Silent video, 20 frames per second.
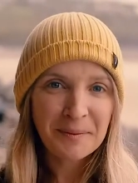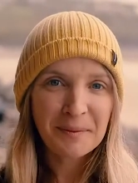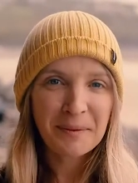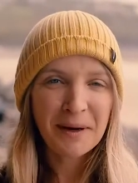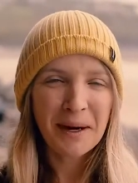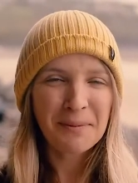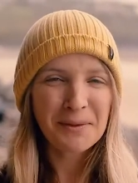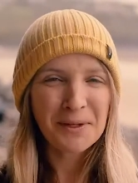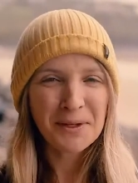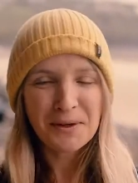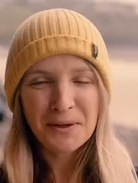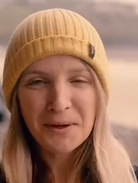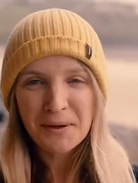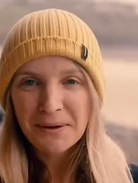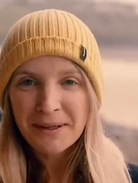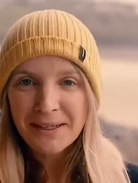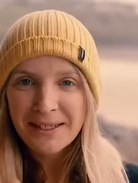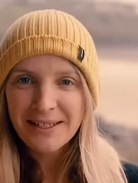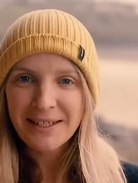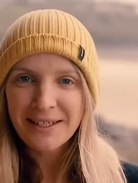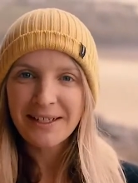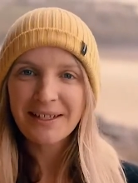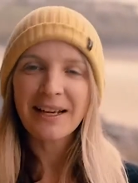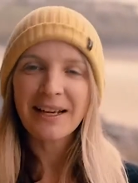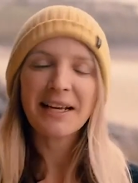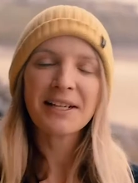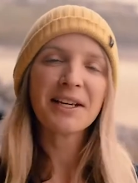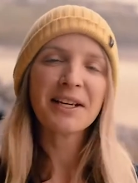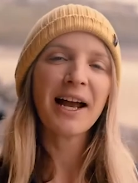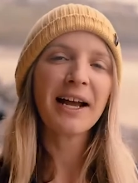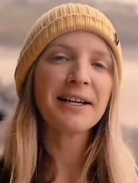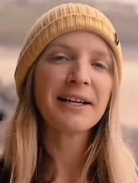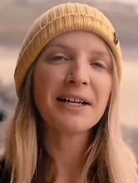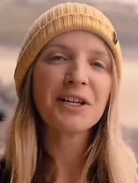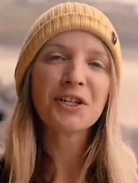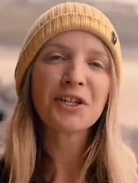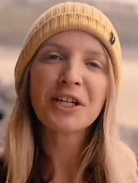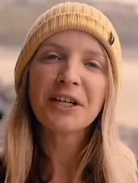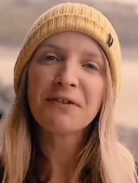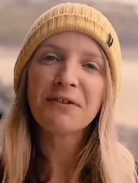Perhaps you notice a tiny
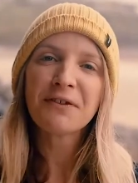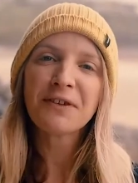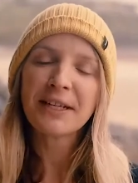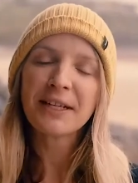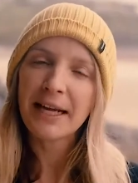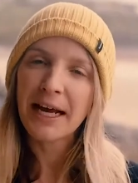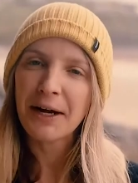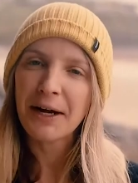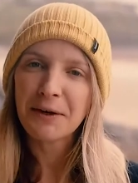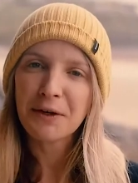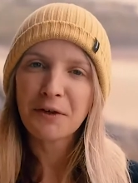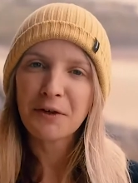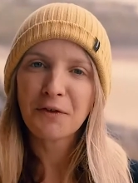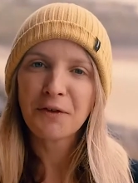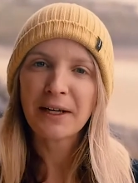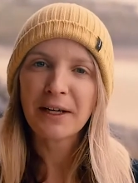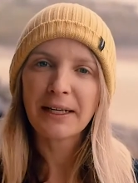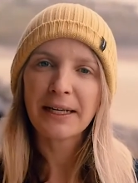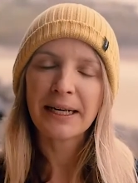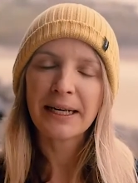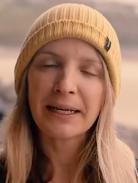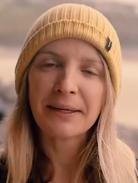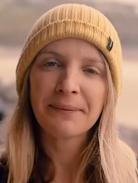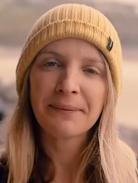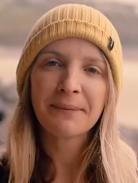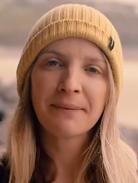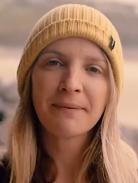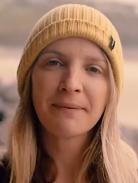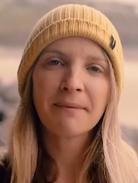shift in how you're feeling.